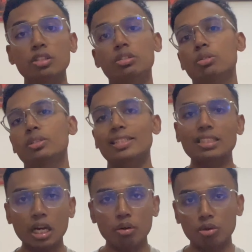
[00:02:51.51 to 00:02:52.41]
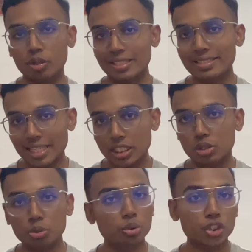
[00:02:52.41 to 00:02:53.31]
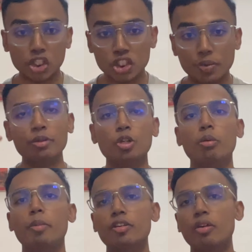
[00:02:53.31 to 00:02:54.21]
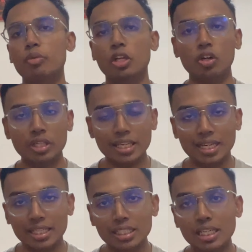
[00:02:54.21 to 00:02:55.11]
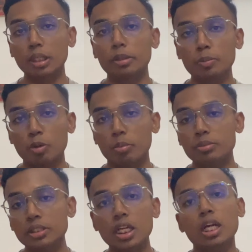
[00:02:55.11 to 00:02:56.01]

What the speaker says: So that's how long it takes to charge. And talking about battery health, we cannot neglect thermal problems.